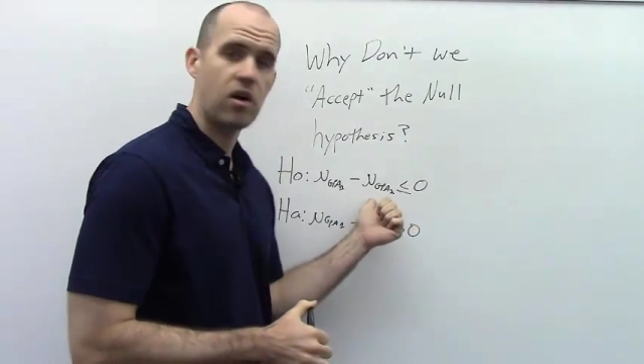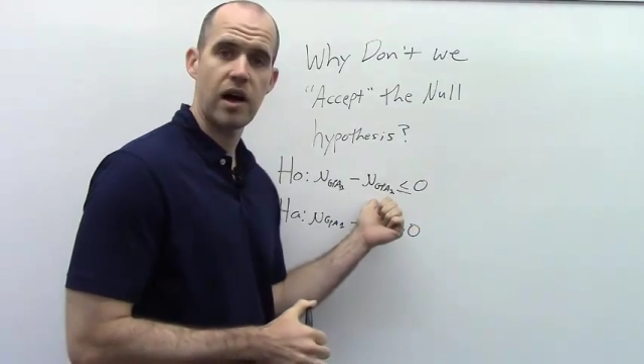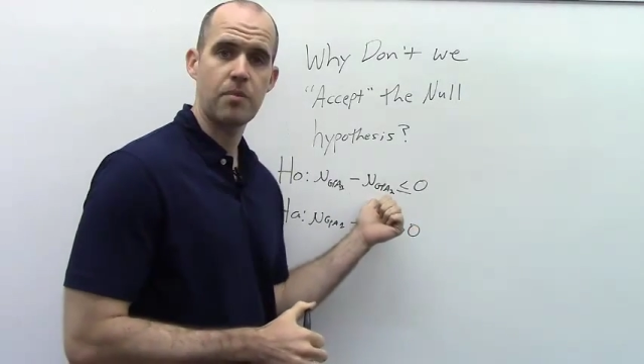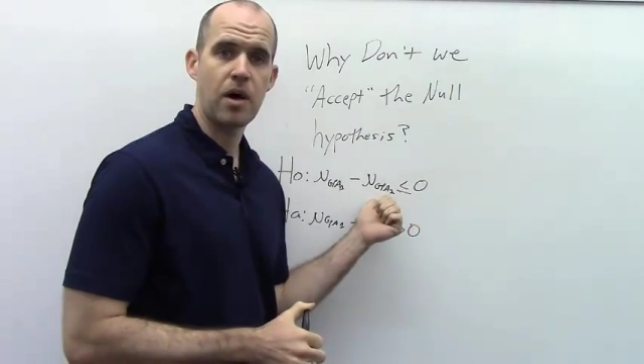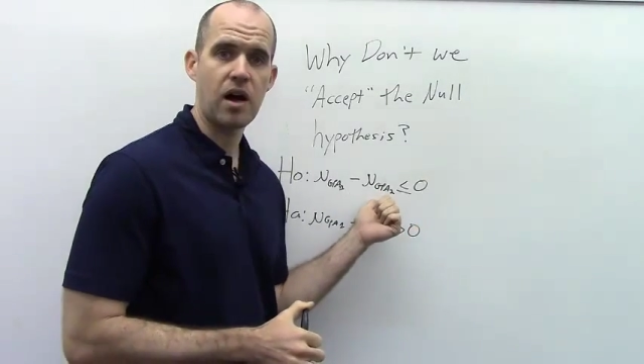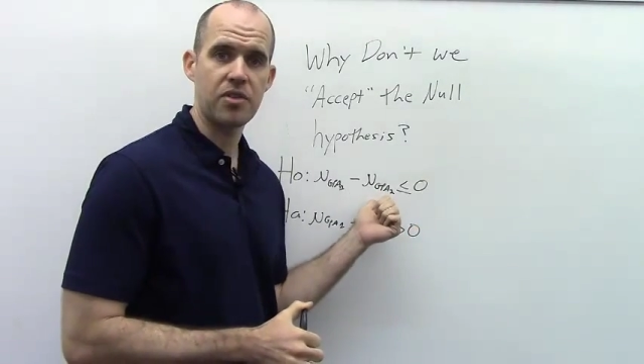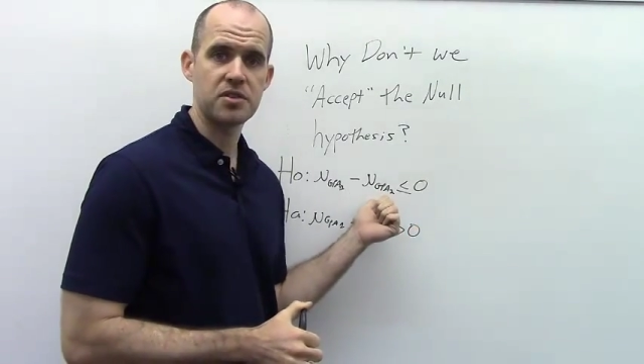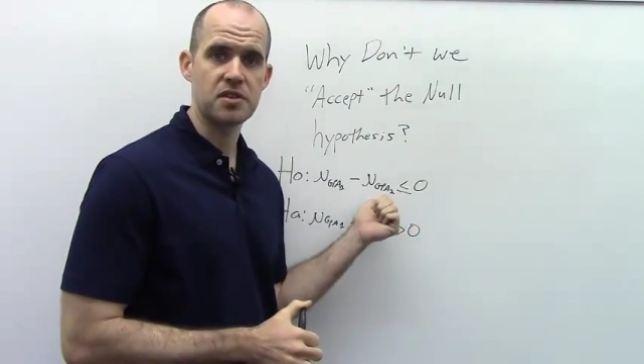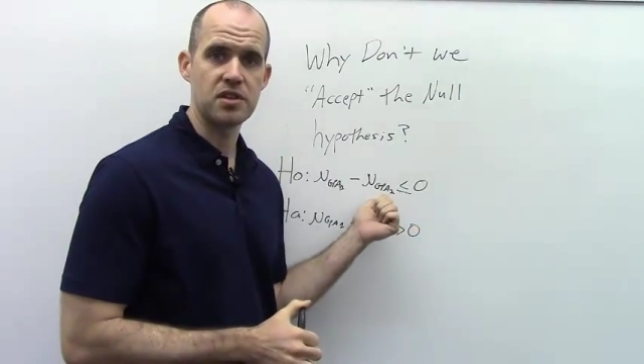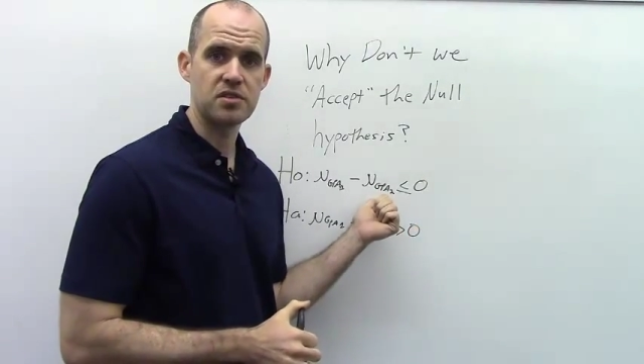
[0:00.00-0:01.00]

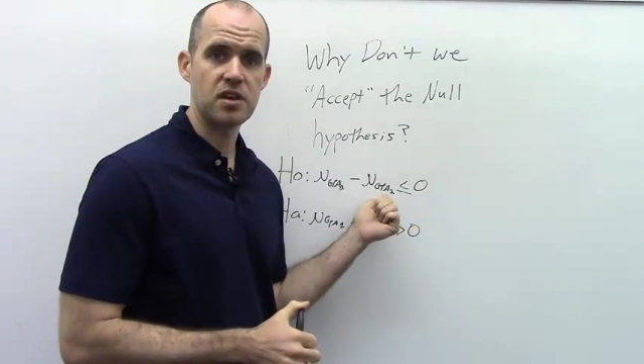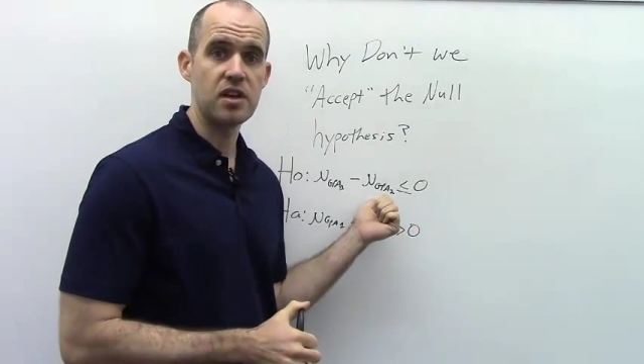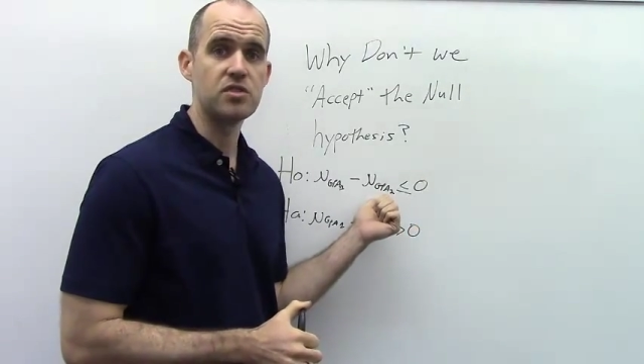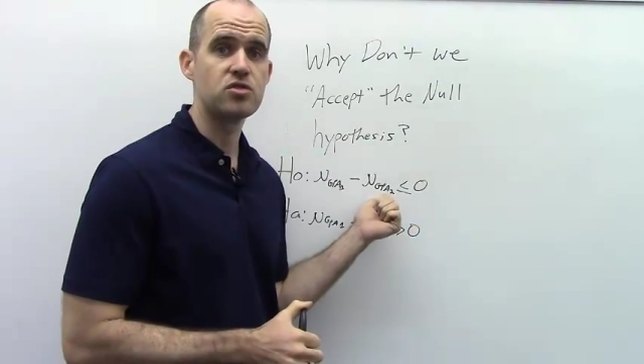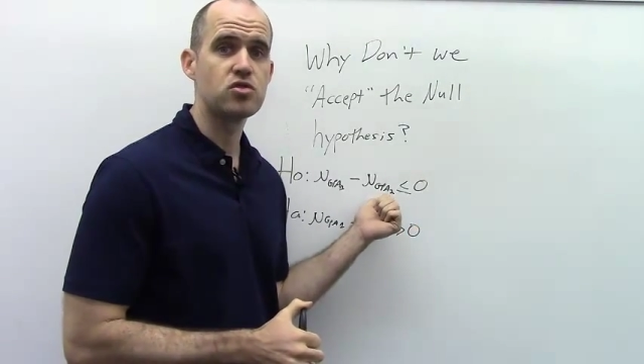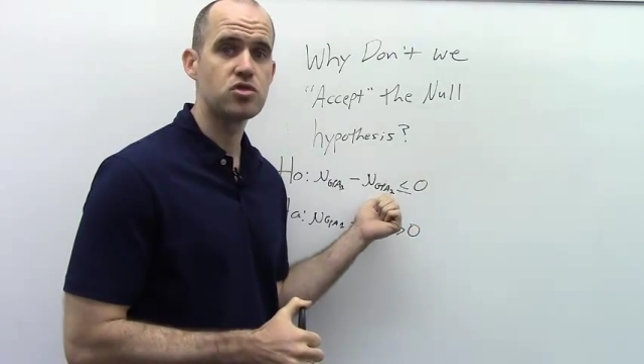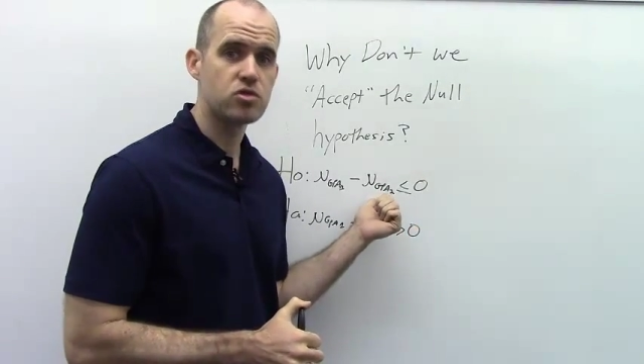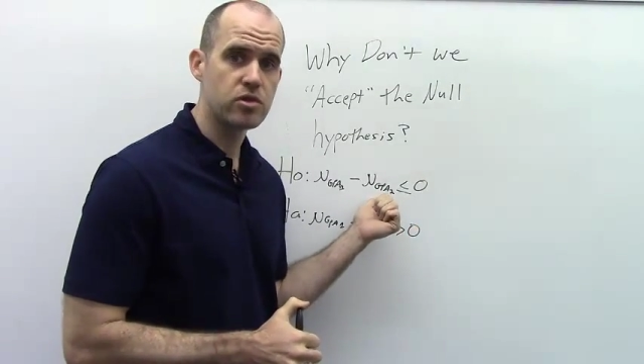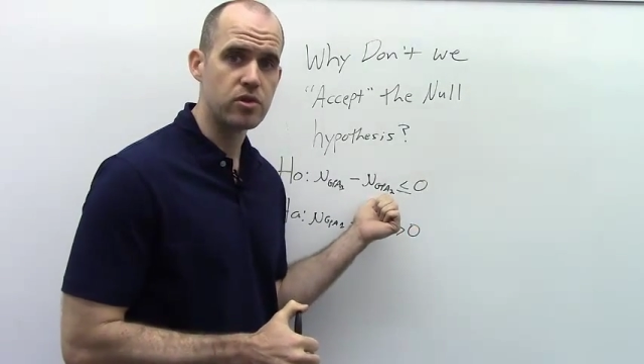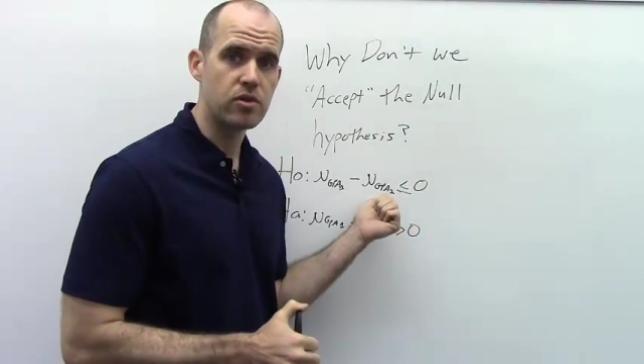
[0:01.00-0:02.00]
hypothesis is
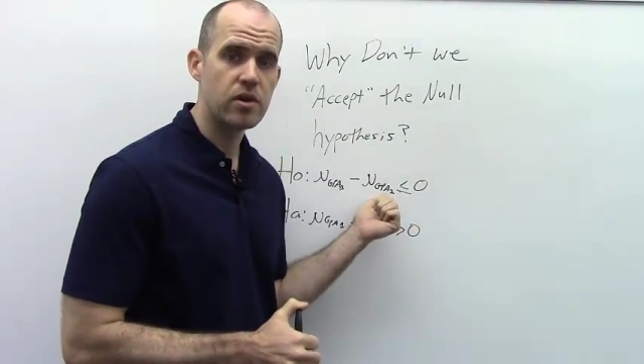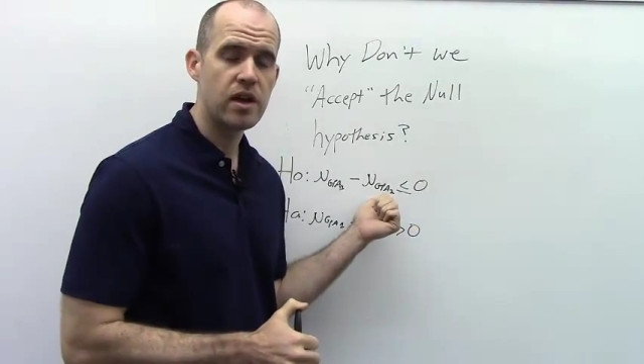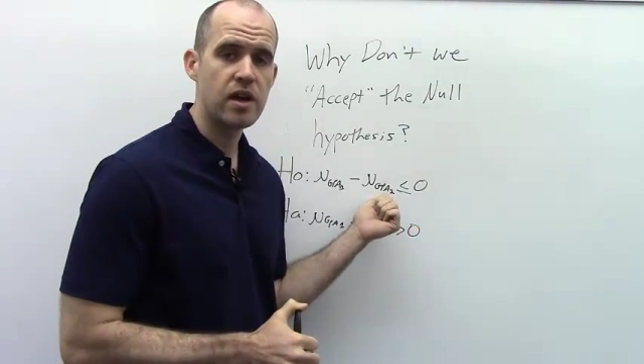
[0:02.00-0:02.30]
true.